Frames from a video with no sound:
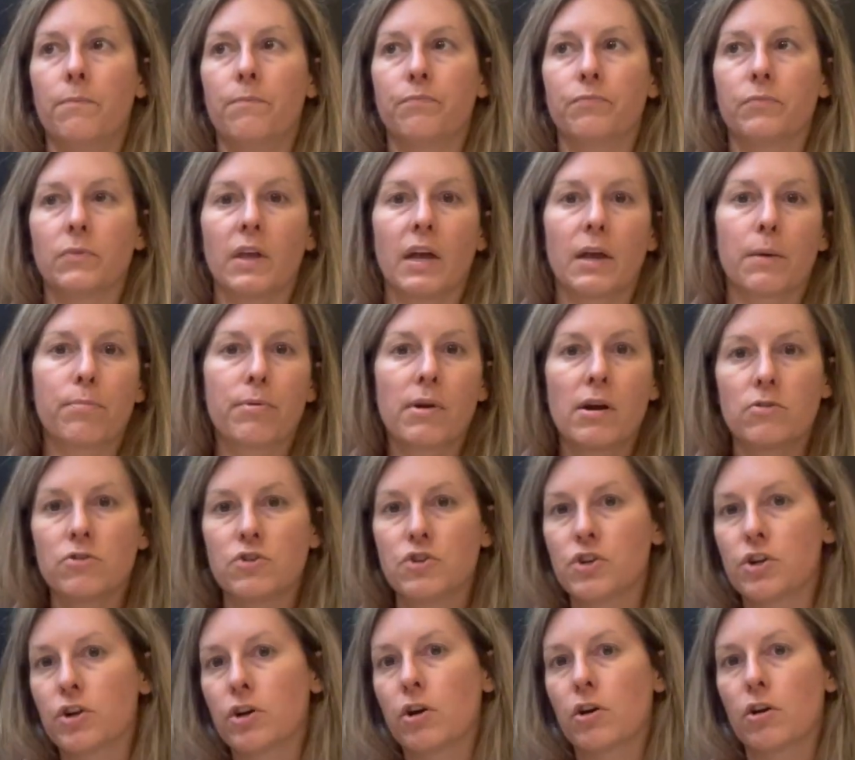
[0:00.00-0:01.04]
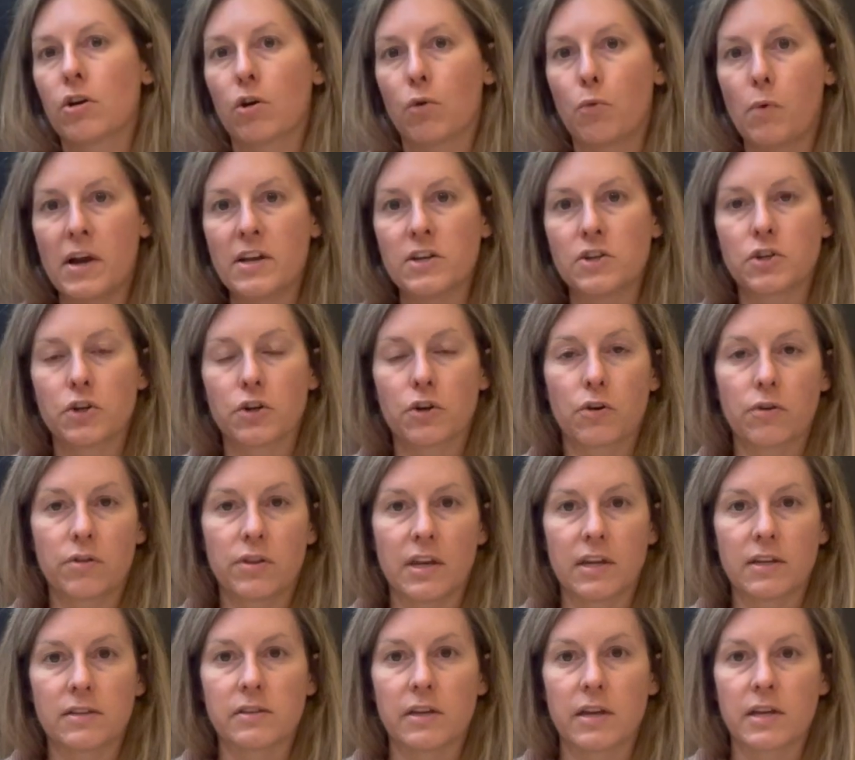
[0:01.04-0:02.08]
like brown sugar or white sugar,
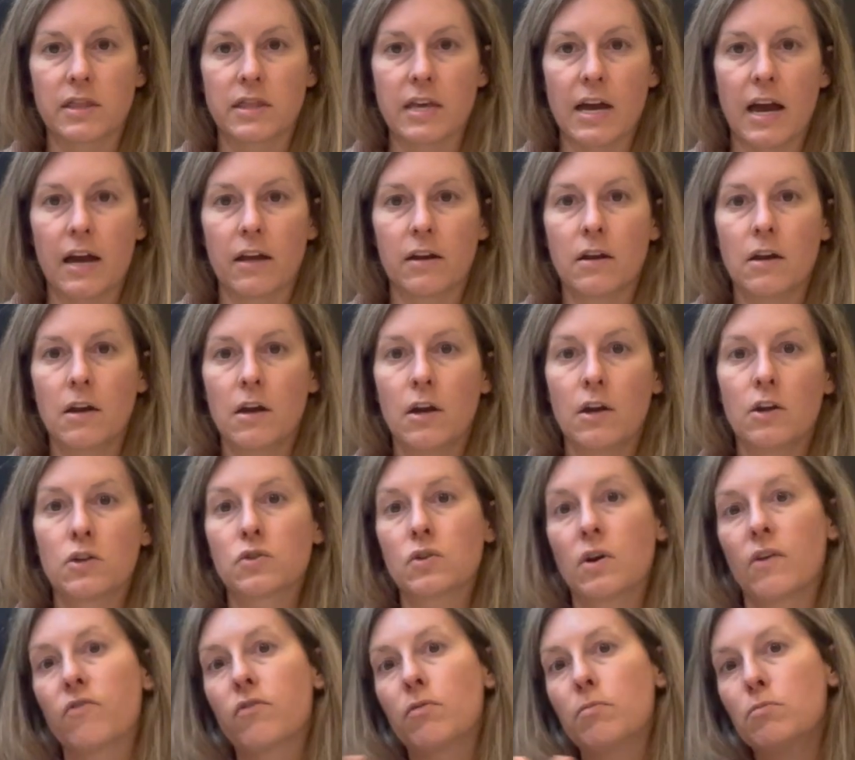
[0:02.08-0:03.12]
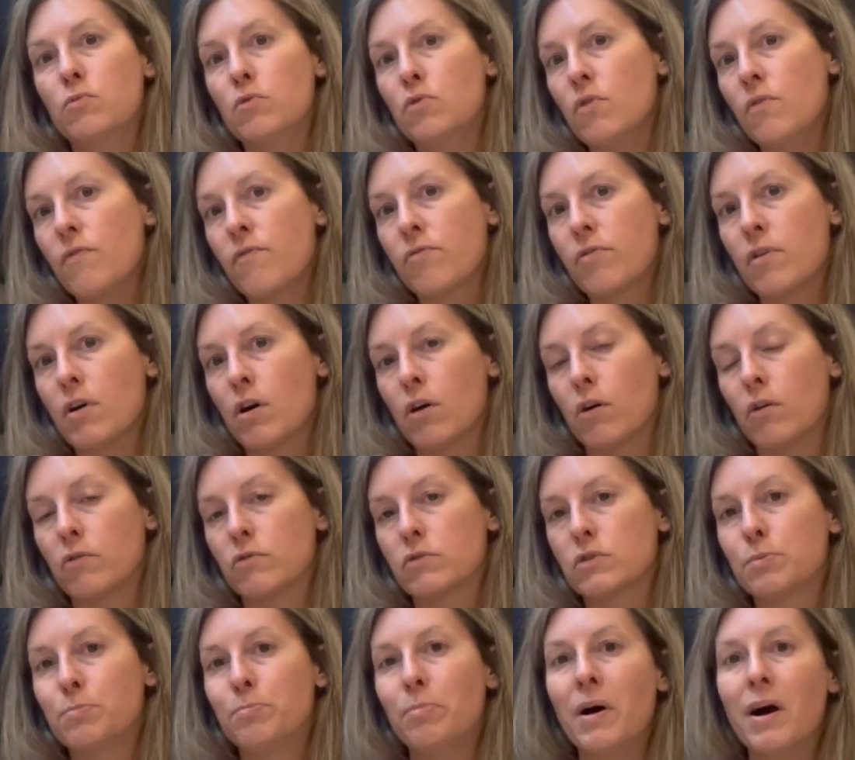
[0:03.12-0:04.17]
things like that. So I've removed
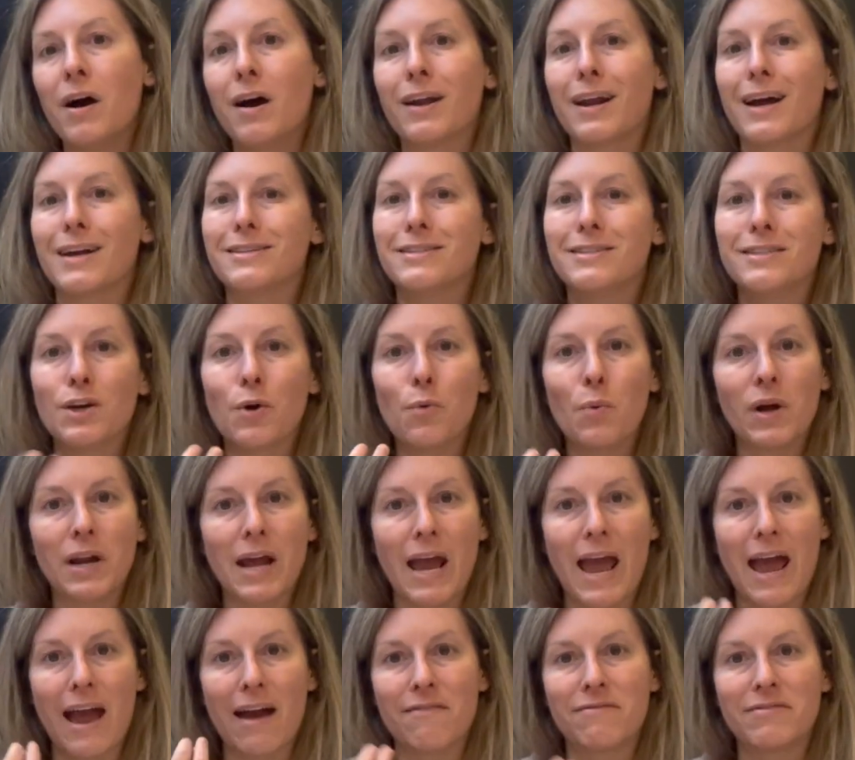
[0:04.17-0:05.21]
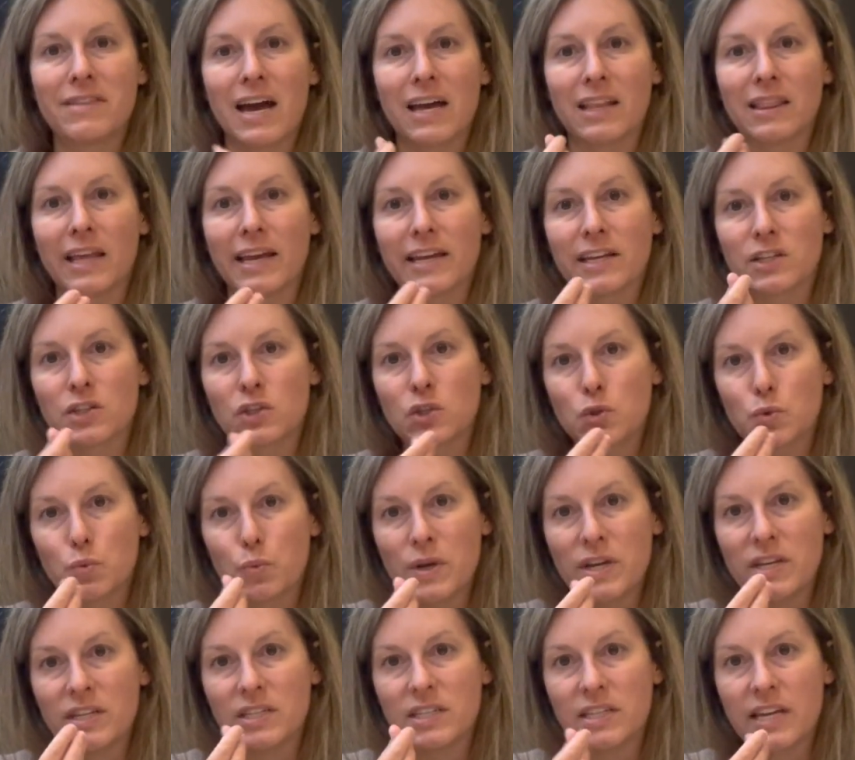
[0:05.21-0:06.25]
those, but I still want to have that like
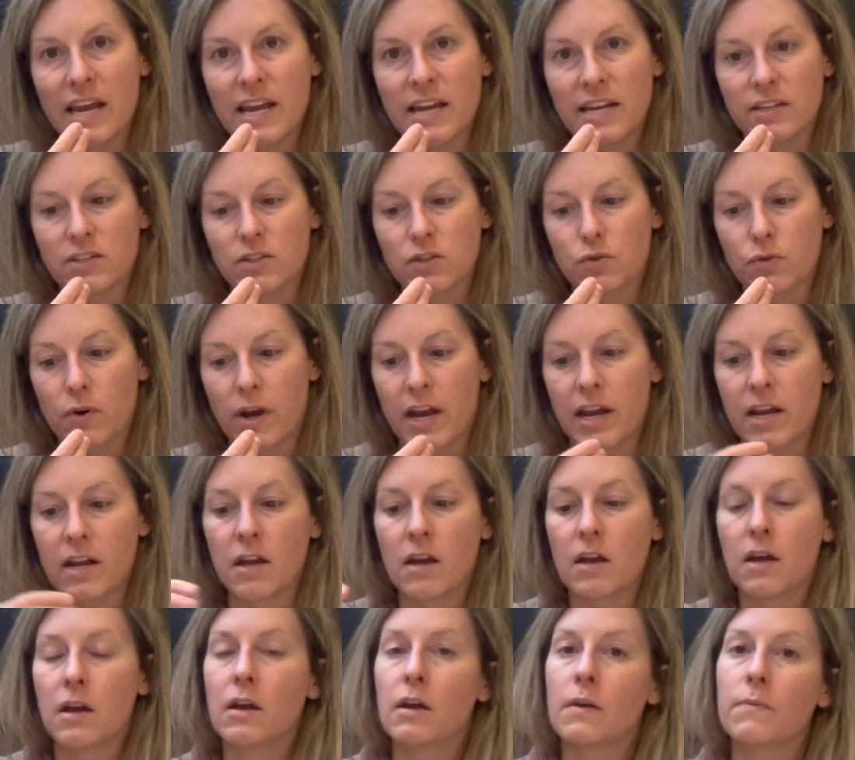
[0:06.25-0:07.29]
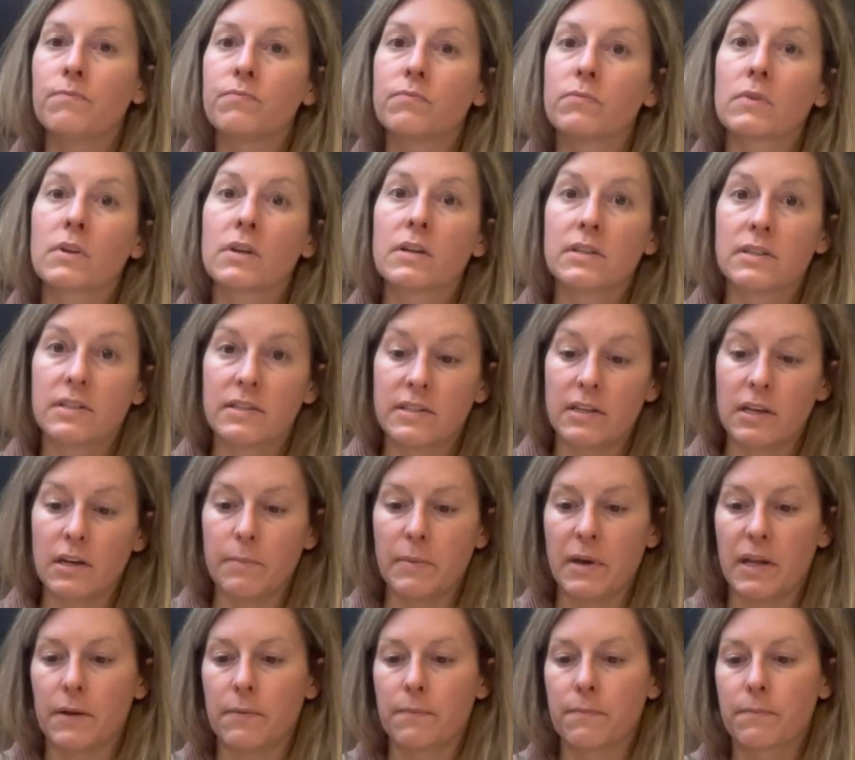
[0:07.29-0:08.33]
sweet taste, right?
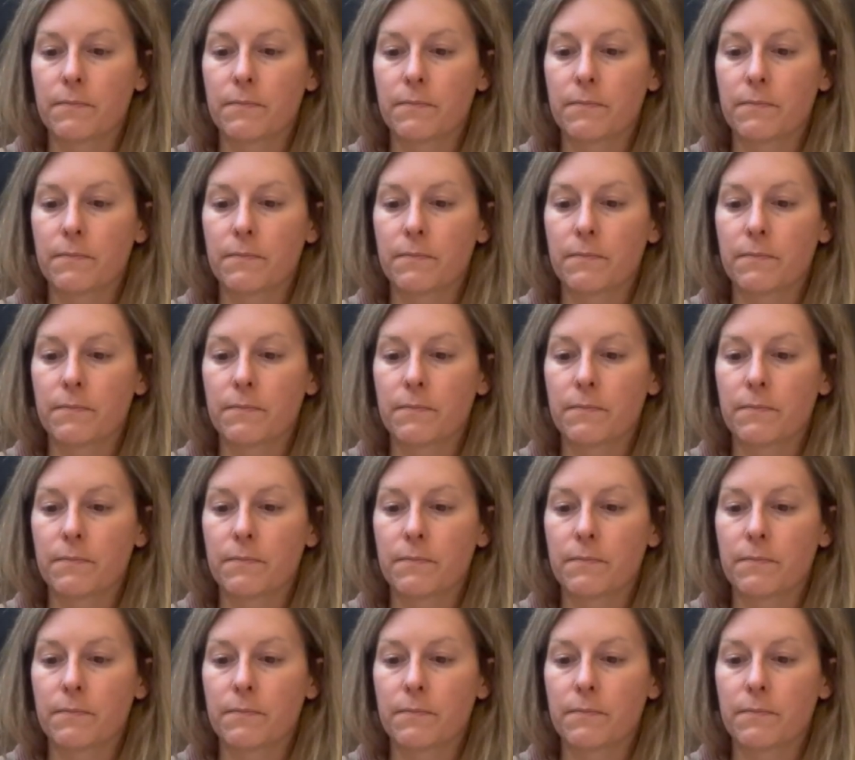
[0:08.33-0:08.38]
Cinnamon.